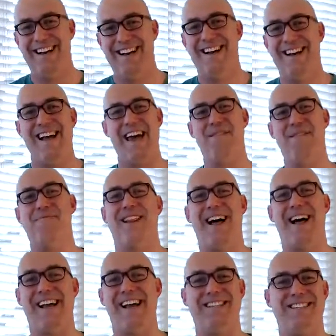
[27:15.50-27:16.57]
and apply
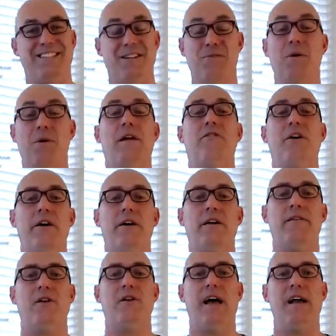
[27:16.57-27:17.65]
it to whatever area of
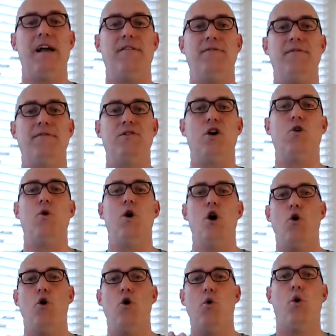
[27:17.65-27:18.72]
your life. So
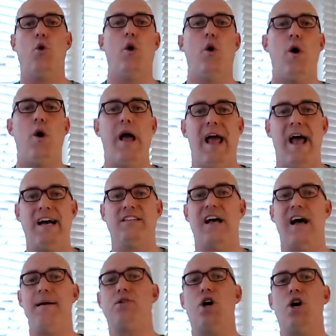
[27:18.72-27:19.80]
as I'm
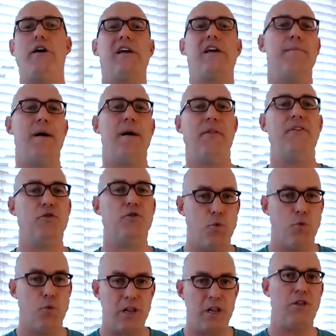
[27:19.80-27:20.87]
talking about this, what are
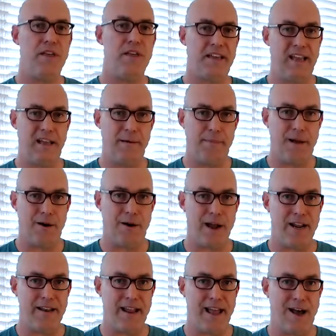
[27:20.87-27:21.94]
you thinking about right
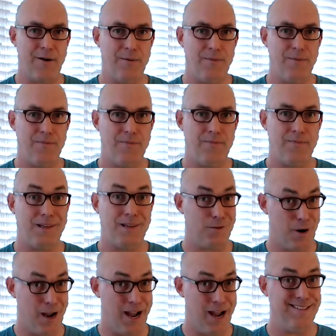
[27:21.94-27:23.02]
now? Because,
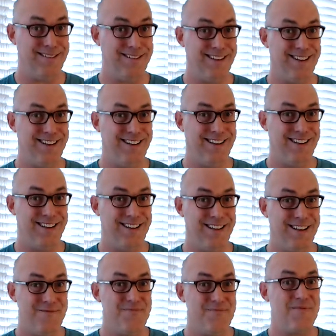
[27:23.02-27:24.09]
right?
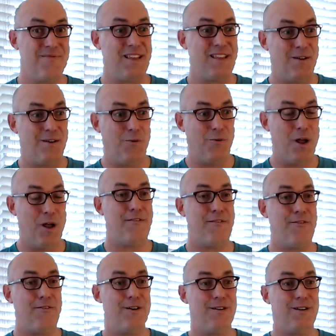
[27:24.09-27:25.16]

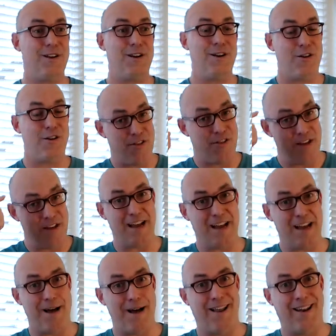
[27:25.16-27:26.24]
Whatever you're thinking
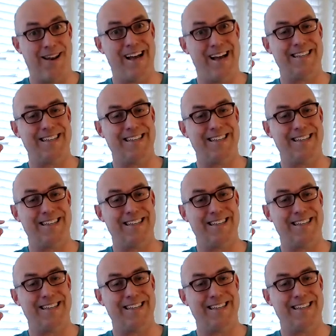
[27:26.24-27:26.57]
about, like,